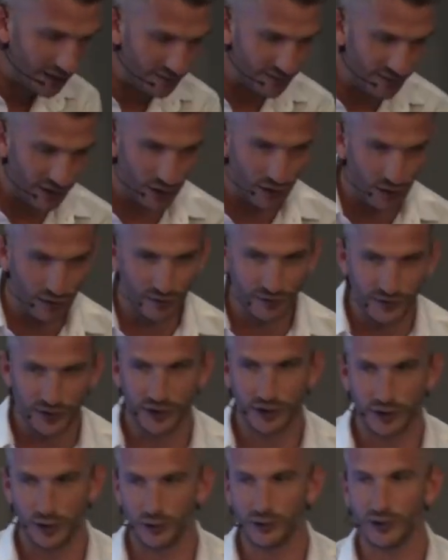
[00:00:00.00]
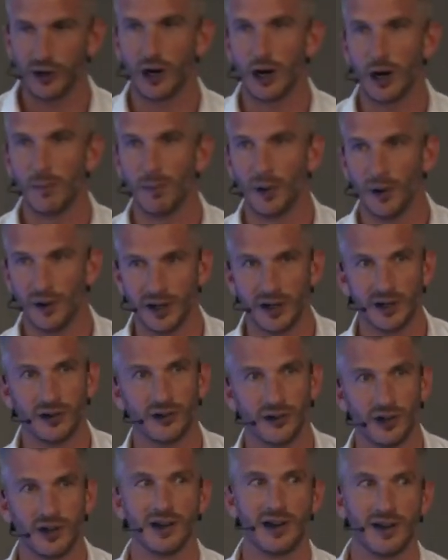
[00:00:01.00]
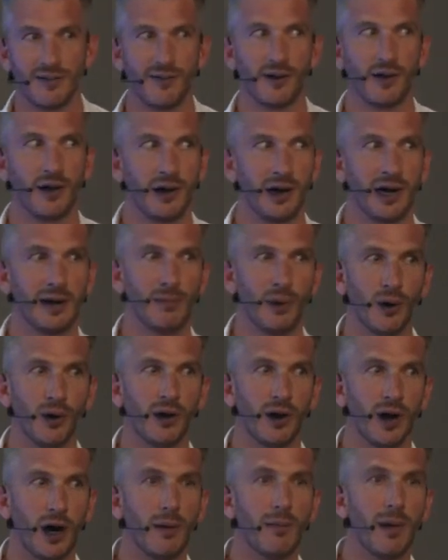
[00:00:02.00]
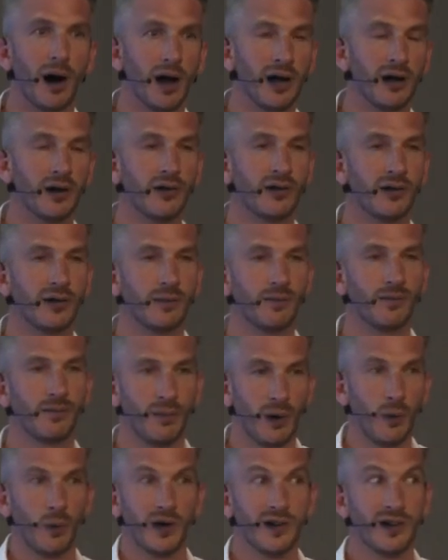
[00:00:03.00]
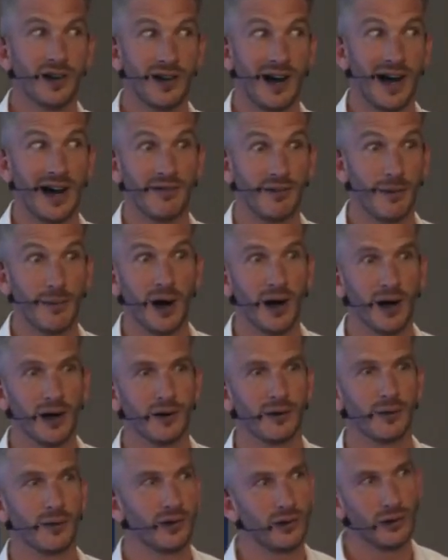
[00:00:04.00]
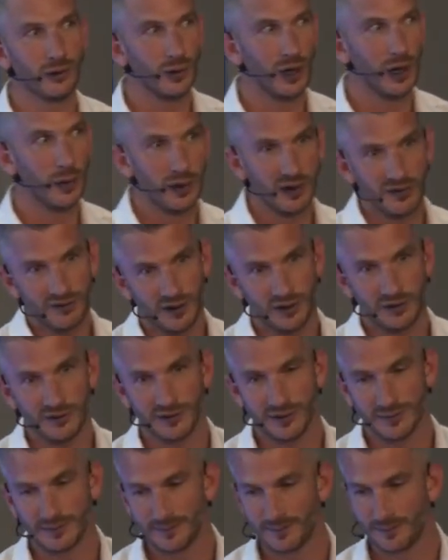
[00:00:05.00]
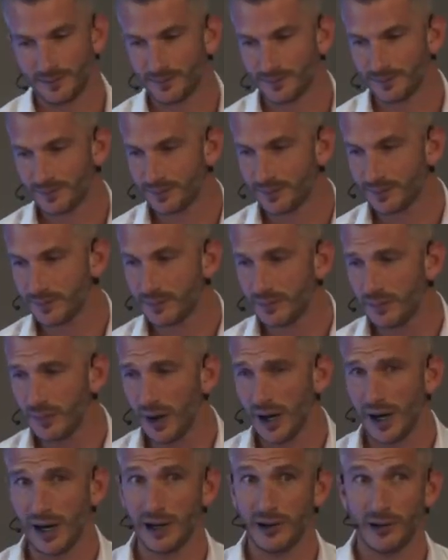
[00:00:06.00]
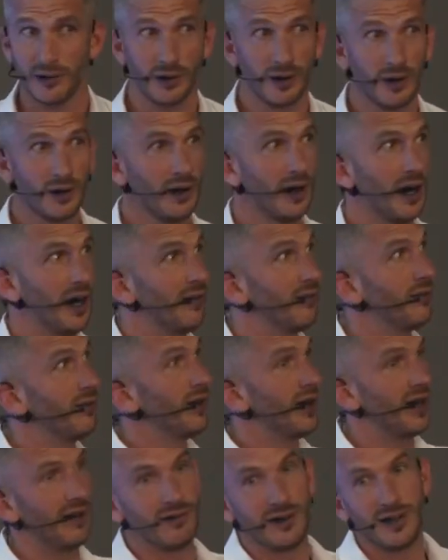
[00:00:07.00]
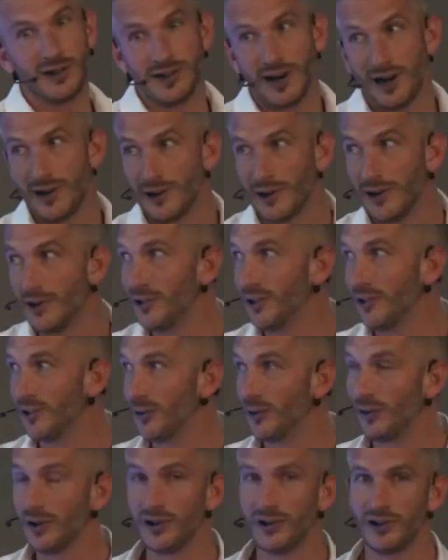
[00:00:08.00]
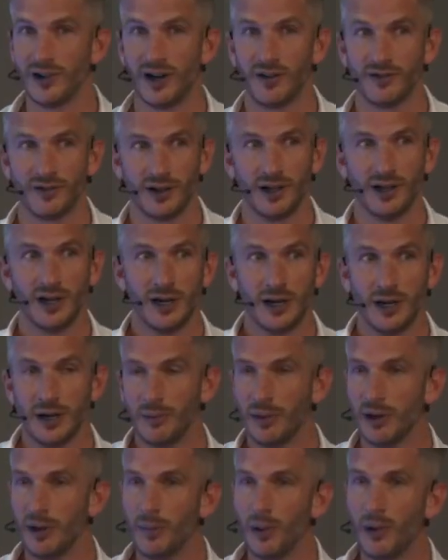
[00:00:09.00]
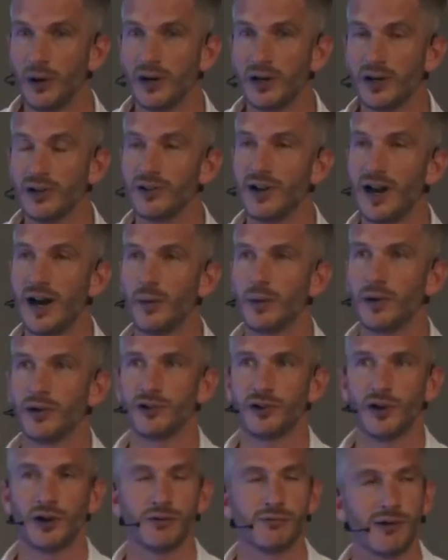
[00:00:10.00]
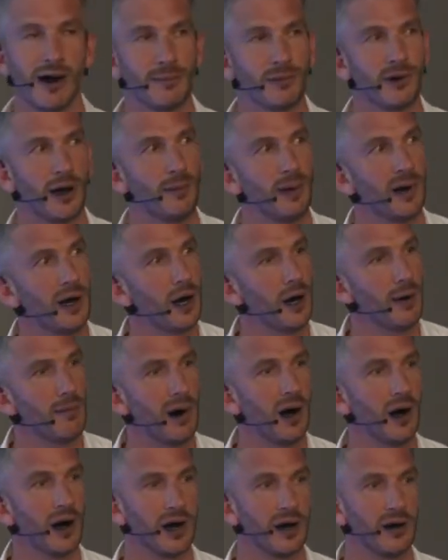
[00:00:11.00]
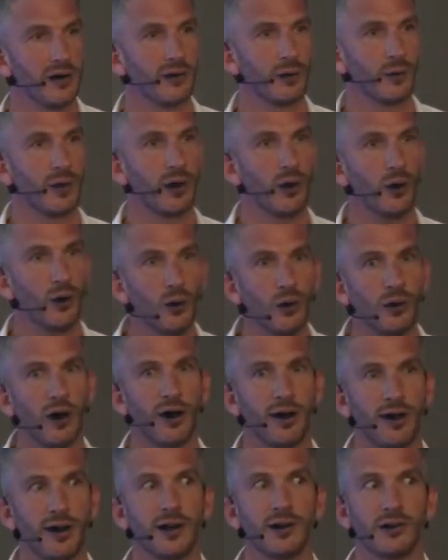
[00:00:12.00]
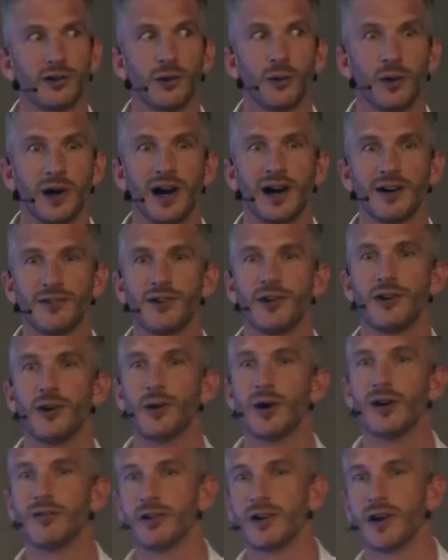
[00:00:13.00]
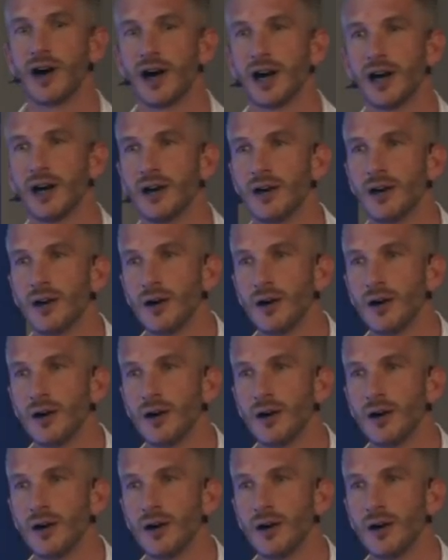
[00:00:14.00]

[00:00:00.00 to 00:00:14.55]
evolved using our bodies significantly more than our minds. But we did have a mind, which is why we evolved and have lovely technologies and all this stuff. But the point is now we're so wrapped up in our mind with all the things that we have to do every day,